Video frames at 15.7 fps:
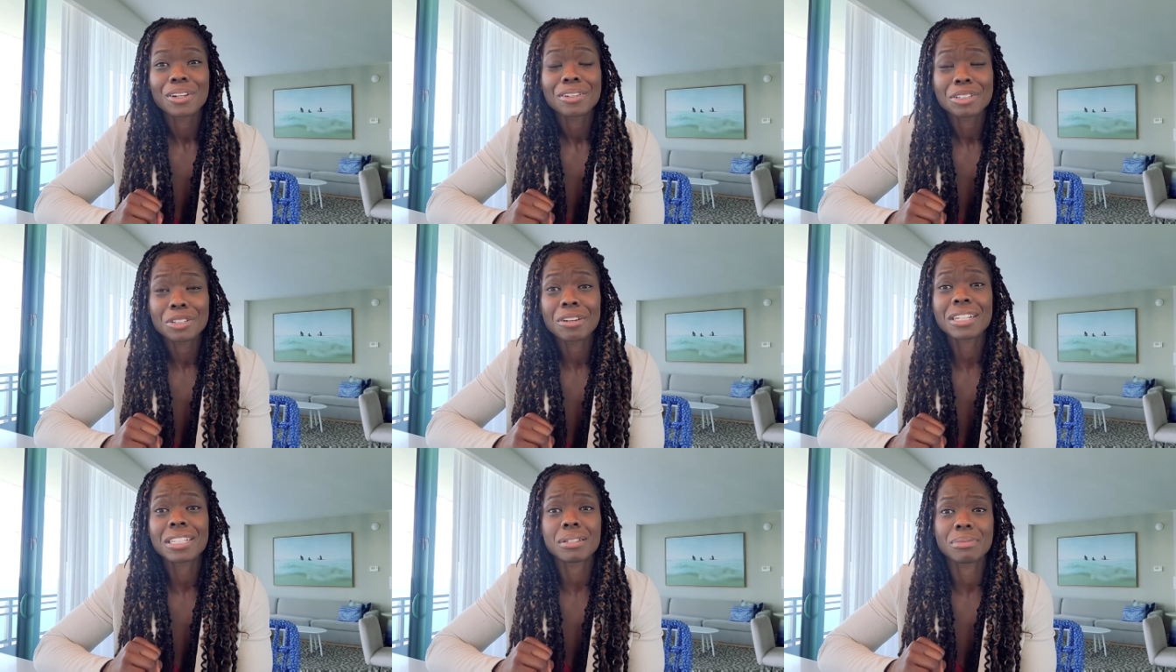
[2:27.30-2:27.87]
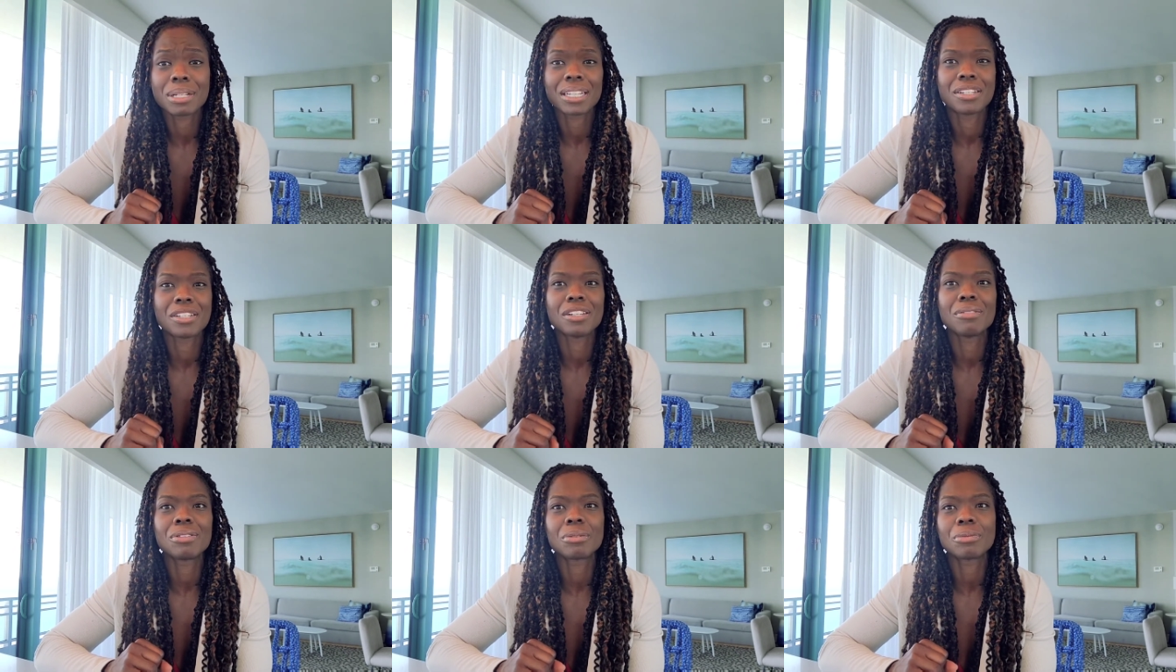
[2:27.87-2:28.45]
trust me,
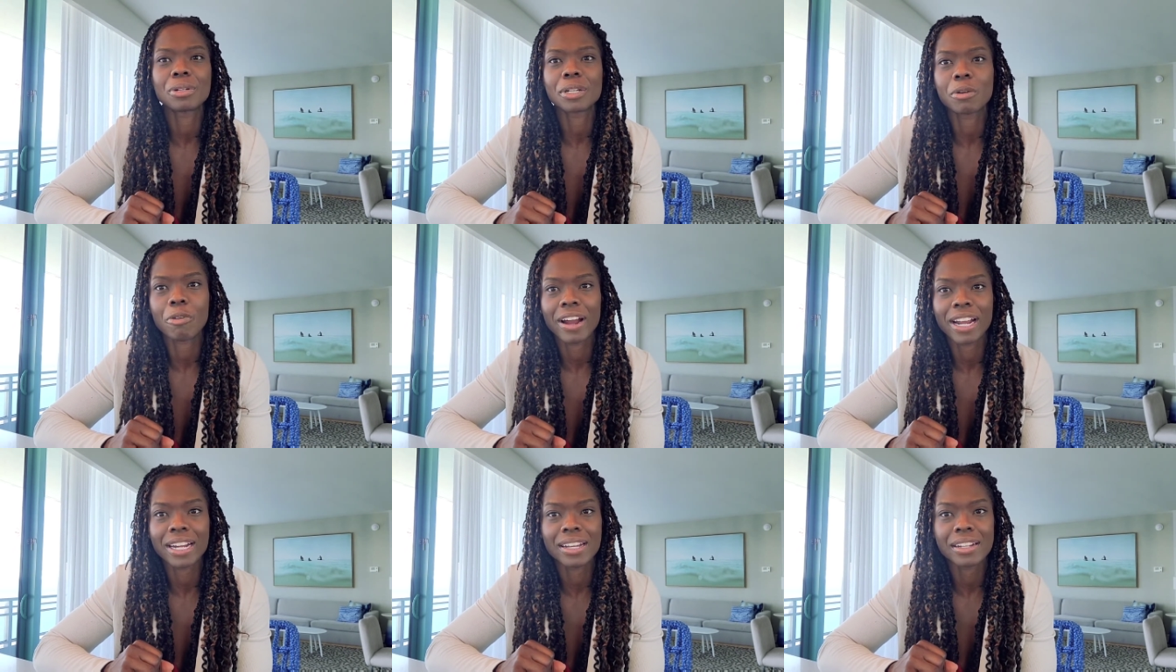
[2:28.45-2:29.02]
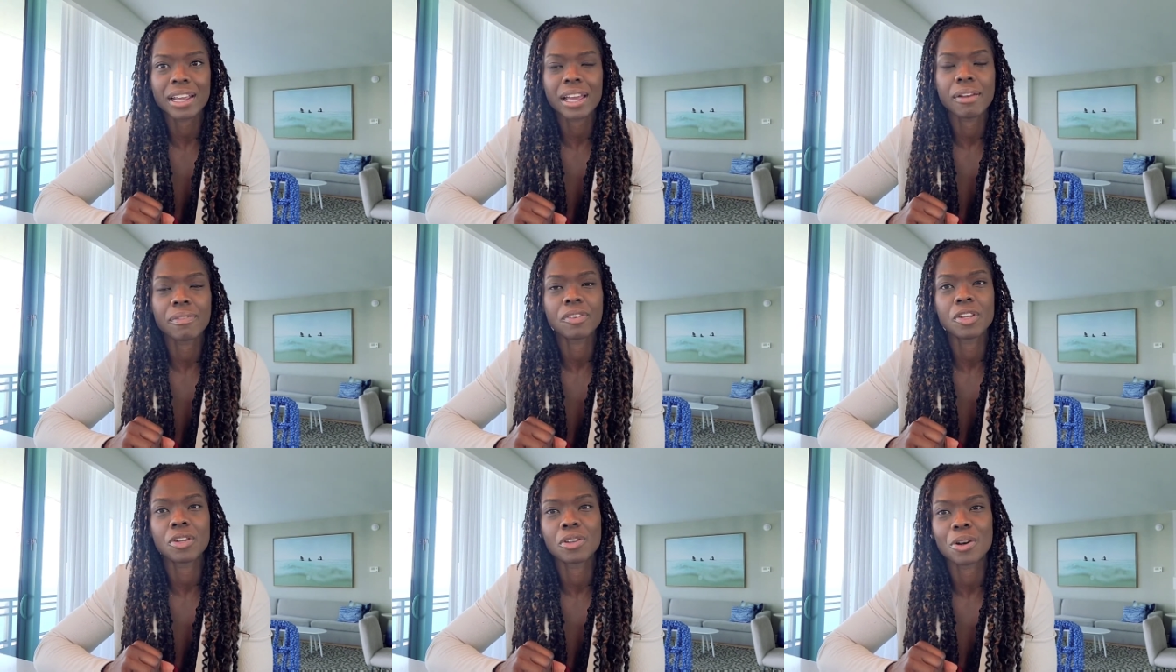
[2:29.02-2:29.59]
you will regret it
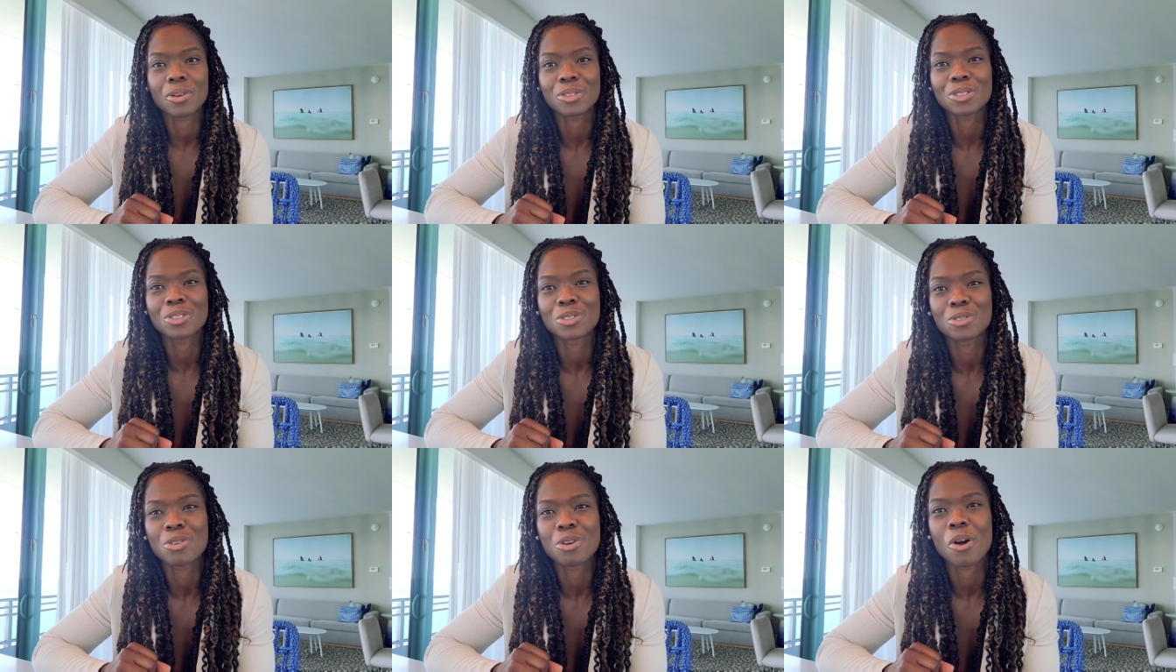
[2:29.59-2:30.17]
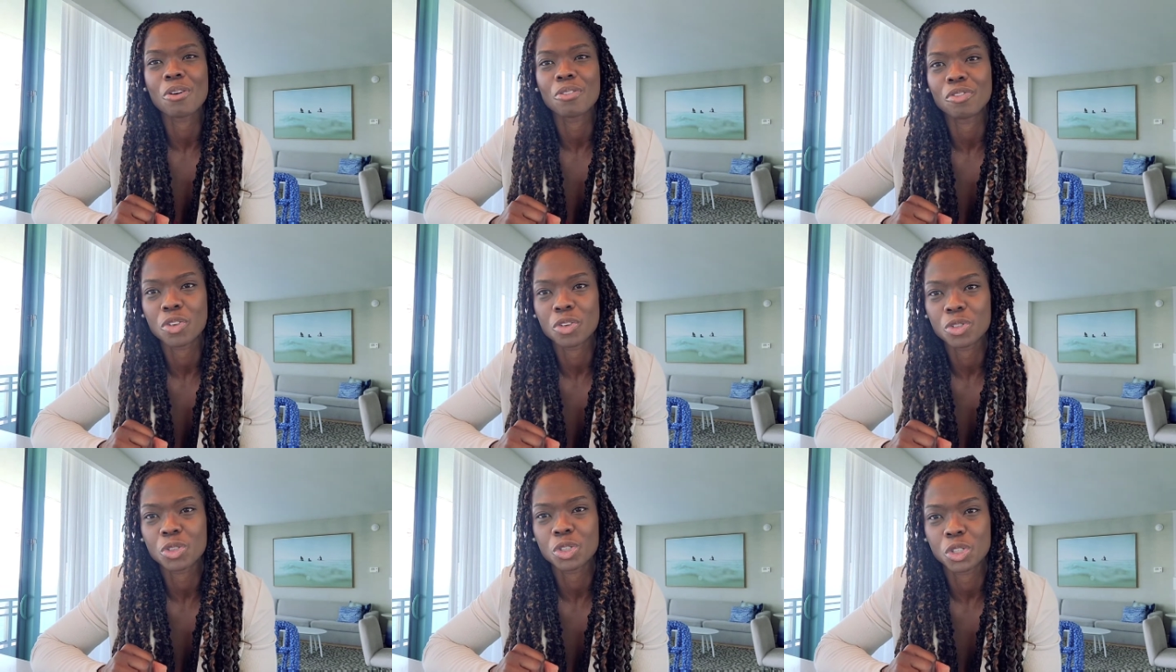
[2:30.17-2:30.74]
if you don't do a
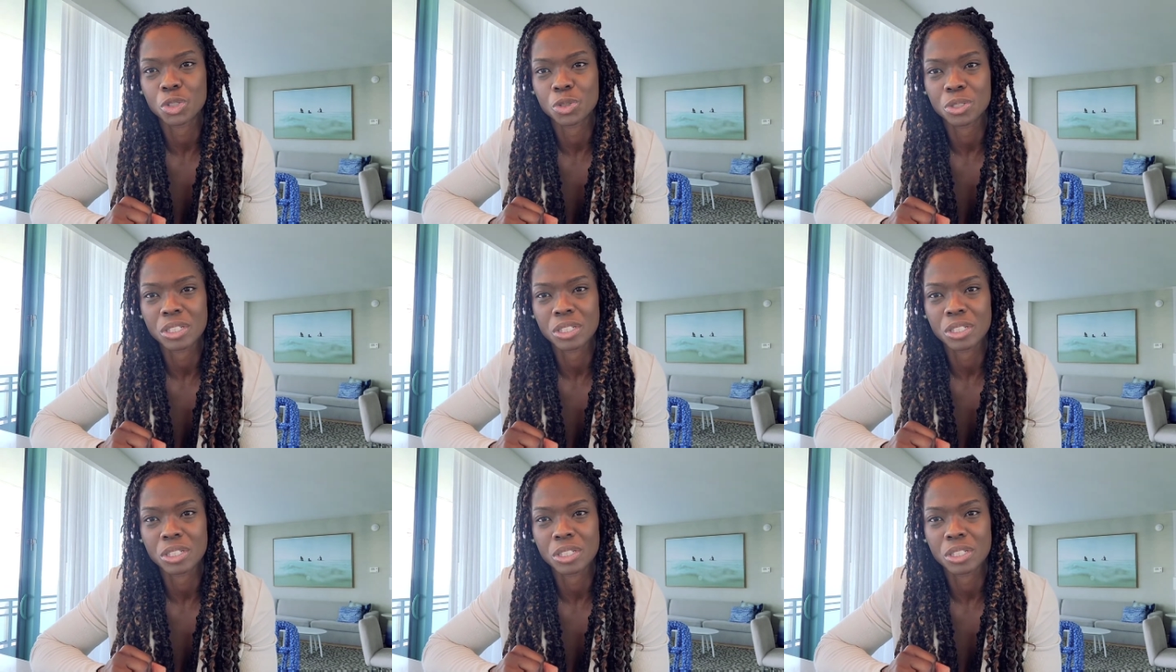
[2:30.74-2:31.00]
photo shoot.